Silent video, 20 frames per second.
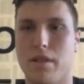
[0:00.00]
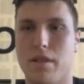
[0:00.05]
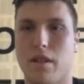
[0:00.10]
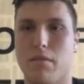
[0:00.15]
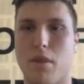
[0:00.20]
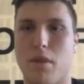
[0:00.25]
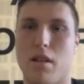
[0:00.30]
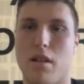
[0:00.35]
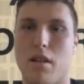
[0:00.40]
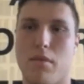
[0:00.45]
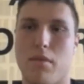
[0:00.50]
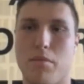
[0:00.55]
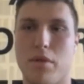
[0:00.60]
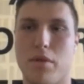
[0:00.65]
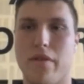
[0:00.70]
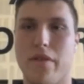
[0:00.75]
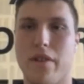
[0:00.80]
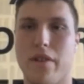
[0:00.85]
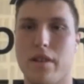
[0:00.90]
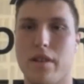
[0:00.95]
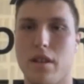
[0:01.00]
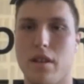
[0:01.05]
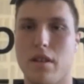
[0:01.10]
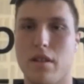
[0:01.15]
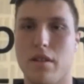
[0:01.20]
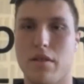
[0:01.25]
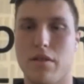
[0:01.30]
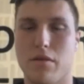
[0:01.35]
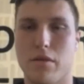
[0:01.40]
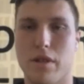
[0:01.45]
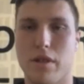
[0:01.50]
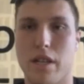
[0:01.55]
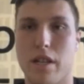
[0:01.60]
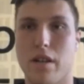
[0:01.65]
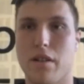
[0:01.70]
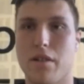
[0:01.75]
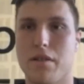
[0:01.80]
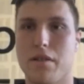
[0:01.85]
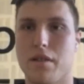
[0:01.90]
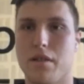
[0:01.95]
here my previous 3
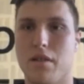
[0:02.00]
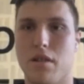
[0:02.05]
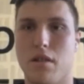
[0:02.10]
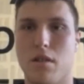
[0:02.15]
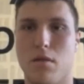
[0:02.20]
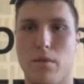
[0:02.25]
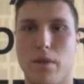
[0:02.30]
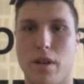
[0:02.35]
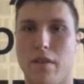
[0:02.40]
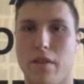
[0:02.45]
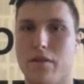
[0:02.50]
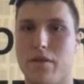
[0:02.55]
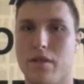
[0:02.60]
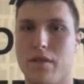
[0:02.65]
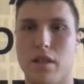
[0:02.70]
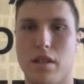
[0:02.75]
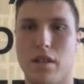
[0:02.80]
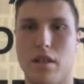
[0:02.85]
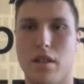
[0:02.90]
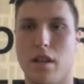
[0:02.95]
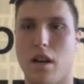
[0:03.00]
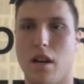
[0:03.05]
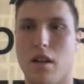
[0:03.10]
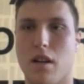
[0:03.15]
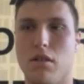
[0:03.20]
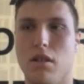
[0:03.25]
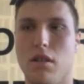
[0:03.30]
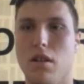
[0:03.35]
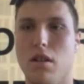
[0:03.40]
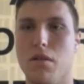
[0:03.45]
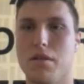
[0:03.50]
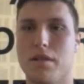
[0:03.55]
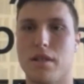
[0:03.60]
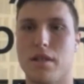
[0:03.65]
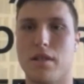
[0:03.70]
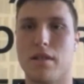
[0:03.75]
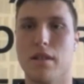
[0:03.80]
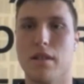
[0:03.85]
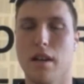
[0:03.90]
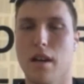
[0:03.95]
years, and we obviously got close,
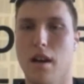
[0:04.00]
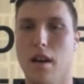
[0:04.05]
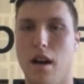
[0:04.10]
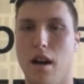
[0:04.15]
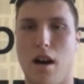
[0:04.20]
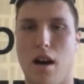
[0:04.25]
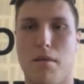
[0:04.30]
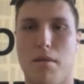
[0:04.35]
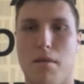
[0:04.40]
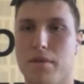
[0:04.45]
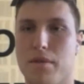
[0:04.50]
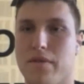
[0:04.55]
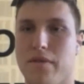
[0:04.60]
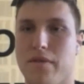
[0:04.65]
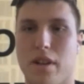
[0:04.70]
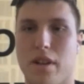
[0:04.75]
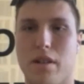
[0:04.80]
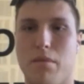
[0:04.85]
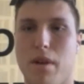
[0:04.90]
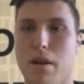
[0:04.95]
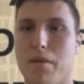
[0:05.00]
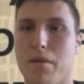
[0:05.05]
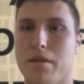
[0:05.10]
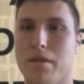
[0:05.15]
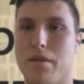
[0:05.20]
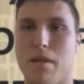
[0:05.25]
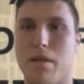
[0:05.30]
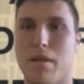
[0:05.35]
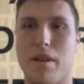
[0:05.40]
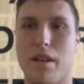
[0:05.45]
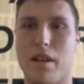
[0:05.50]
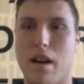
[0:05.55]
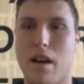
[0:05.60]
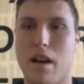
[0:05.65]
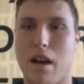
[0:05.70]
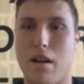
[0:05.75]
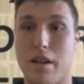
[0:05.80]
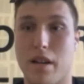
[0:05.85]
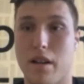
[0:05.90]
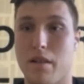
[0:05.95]
and it was fun to play with him
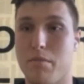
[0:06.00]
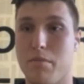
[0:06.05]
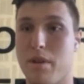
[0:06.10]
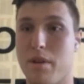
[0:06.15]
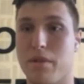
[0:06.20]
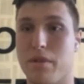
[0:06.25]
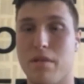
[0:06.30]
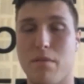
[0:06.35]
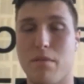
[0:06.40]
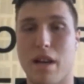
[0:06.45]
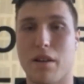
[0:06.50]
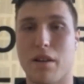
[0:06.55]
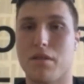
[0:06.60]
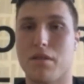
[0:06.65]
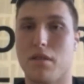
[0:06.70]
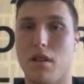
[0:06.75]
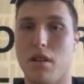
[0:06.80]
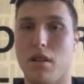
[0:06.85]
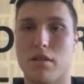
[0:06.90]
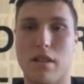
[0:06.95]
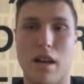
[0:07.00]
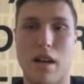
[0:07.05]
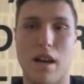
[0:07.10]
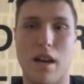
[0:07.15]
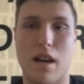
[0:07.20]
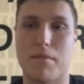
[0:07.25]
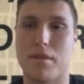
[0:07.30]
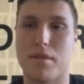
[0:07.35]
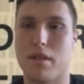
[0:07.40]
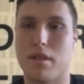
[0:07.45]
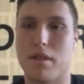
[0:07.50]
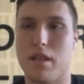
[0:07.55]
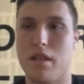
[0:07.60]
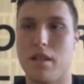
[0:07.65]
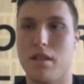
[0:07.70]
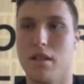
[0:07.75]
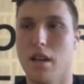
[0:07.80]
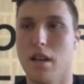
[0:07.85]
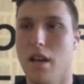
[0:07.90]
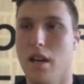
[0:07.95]
out here. He'd been with the Bengals a long time, so
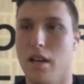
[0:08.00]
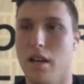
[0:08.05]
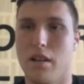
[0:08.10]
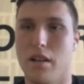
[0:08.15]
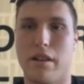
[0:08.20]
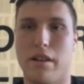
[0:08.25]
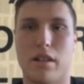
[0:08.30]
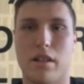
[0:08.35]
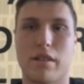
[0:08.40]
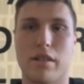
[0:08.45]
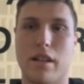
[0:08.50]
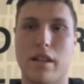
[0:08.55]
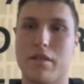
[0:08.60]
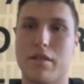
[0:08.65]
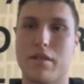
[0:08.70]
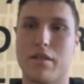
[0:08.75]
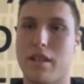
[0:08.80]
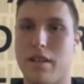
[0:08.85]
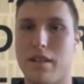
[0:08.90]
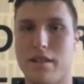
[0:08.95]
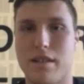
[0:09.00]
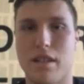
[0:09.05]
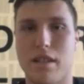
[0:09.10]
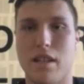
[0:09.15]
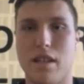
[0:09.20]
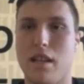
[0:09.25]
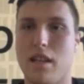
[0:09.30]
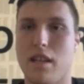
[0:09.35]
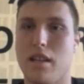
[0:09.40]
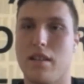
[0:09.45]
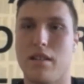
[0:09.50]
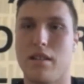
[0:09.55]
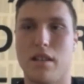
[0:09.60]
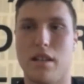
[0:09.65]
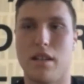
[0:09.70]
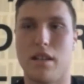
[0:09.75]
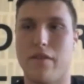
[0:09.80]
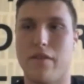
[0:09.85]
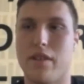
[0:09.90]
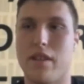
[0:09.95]
he had a great understanding of the city and
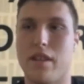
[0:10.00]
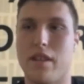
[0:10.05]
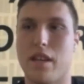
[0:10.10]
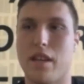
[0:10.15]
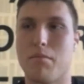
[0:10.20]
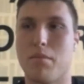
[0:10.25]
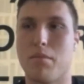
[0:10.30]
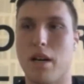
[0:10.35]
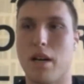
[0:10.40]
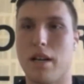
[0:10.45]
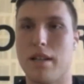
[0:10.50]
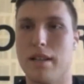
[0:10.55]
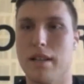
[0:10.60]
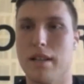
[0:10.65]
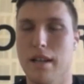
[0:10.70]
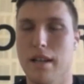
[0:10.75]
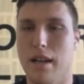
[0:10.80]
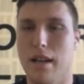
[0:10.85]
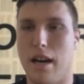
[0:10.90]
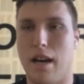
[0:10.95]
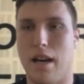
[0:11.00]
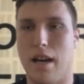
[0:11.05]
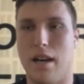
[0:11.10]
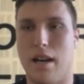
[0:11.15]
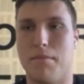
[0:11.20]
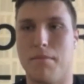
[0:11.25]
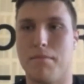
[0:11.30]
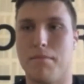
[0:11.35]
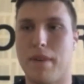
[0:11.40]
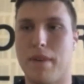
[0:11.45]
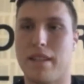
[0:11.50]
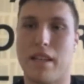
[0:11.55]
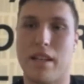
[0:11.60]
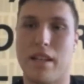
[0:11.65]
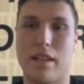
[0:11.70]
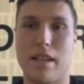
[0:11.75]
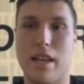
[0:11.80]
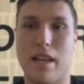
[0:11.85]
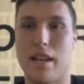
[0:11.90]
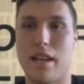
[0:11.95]
everything. But at the
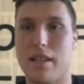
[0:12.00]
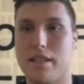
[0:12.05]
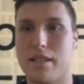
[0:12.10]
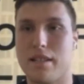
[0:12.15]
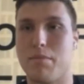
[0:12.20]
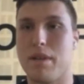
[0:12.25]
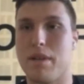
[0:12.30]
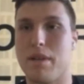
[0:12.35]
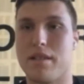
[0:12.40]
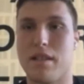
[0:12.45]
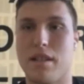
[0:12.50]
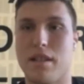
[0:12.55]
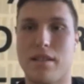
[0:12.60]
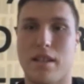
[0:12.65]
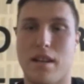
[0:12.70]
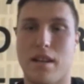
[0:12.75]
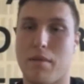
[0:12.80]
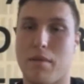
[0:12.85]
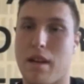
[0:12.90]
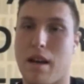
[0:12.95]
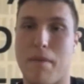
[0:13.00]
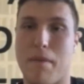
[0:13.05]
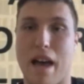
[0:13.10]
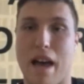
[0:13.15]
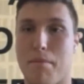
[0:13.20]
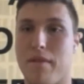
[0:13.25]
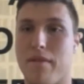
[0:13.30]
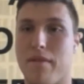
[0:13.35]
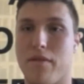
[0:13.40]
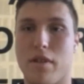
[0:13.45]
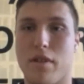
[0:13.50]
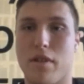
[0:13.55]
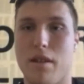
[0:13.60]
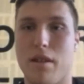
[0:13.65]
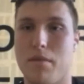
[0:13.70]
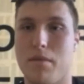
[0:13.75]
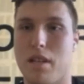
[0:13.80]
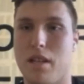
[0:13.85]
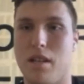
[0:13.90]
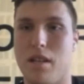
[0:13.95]
end of the day, it is a business, and I'm happy for
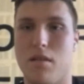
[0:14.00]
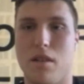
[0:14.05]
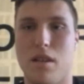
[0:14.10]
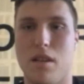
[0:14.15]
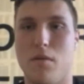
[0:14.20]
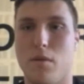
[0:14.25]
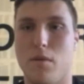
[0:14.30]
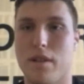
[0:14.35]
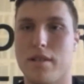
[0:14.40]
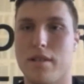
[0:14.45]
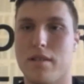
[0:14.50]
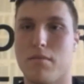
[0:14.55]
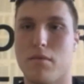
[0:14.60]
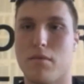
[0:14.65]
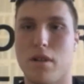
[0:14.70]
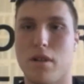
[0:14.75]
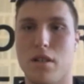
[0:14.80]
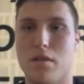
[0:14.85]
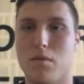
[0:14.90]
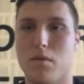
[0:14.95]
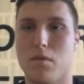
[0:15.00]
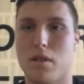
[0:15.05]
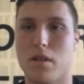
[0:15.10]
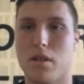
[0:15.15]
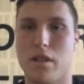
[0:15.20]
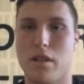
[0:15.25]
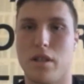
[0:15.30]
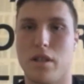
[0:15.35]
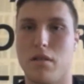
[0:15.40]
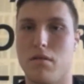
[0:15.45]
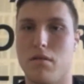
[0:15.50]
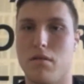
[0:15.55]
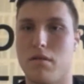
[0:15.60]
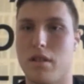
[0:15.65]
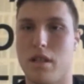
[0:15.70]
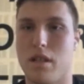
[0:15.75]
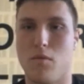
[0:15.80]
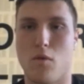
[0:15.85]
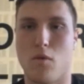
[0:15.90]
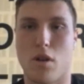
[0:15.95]
him that he went somewhere else where
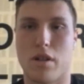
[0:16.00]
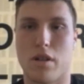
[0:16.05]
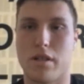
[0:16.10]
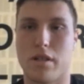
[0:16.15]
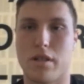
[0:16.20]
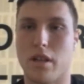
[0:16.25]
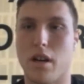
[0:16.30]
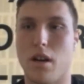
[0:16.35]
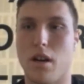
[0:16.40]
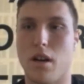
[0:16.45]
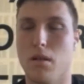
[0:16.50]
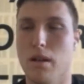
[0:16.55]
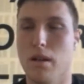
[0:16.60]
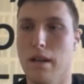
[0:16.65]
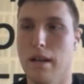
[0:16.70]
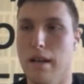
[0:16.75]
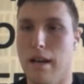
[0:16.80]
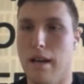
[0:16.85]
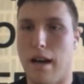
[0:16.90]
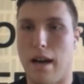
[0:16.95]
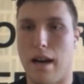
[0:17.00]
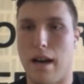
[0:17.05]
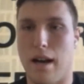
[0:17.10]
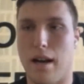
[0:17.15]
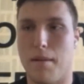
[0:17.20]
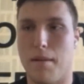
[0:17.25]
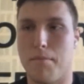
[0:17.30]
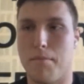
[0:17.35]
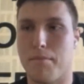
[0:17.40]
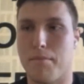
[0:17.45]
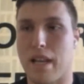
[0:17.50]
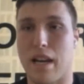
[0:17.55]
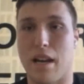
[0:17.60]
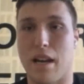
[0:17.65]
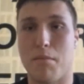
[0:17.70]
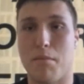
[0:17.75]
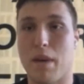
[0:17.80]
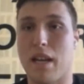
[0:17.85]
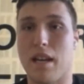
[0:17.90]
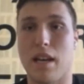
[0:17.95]
he wanted to go. And
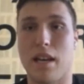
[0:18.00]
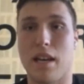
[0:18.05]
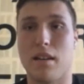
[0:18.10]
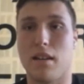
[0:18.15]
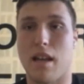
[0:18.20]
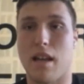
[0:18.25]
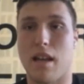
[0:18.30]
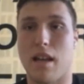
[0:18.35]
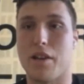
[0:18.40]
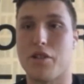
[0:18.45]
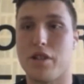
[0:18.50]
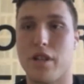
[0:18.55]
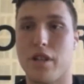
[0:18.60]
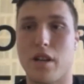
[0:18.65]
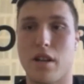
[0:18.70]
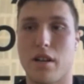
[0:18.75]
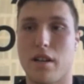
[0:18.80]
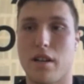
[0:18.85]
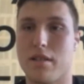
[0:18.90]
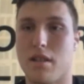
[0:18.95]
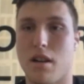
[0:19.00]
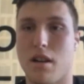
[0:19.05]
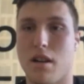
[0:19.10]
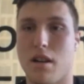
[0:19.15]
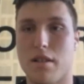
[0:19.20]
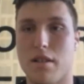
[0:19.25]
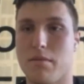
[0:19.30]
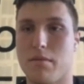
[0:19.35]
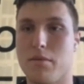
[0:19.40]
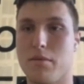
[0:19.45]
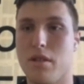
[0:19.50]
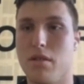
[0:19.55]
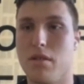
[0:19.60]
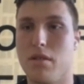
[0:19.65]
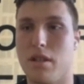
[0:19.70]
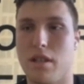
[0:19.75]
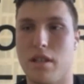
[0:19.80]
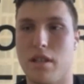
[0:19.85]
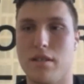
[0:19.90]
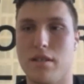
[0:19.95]
I met Hayden last year, and he's an awesome
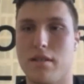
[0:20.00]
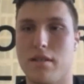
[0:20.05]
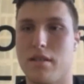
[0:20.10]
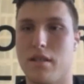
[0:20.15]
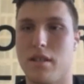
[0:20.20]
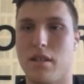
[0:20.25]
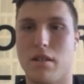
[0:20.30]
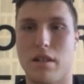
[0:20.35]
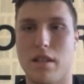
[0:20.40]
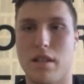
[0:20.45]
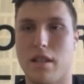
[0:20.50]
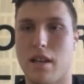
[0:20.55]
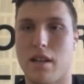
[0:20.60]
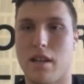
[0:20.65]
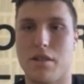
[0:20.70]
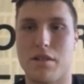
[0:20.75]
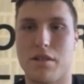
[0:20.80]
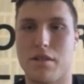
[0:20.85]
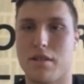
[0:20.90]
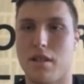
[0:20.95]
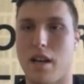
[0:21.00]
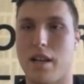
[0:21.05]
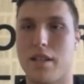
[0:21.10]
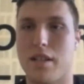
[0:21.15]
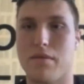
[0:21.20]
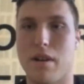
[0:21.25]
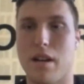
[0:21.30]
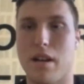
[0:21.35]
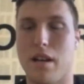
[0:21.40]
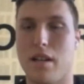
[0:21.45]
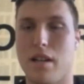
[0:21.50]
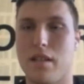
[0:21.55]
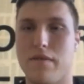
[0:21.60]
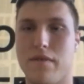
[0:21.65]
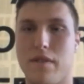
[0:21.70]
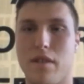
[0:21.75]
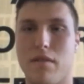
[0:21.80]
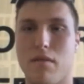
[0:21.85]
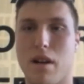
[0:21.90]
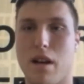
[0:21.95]
dude, and he kind of just slides right in. He's
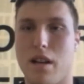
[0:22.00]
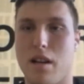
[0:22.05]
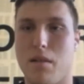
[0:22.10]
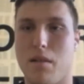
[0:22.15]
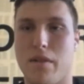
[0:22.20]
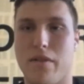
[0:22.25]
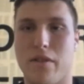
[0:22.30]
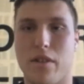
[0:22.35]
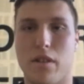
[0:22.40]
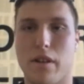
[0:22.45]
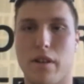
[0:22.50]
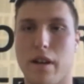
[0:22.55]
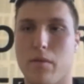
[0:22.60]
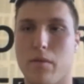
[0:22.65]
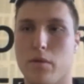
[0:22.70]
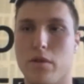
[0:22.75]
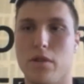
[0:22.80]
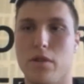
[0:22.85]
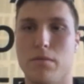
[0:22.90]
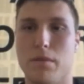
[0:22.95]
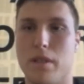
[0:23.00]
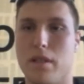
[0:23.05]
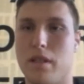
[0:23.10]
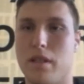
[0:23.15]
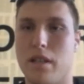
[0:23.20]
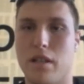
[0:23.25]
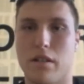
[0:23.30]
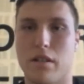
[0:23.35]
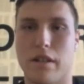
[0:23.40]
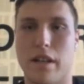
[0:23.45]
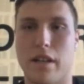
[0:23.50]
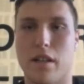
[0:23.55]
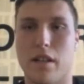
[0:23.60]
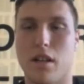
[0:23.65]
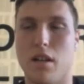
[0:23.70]
fitting right in. We have a great room and a great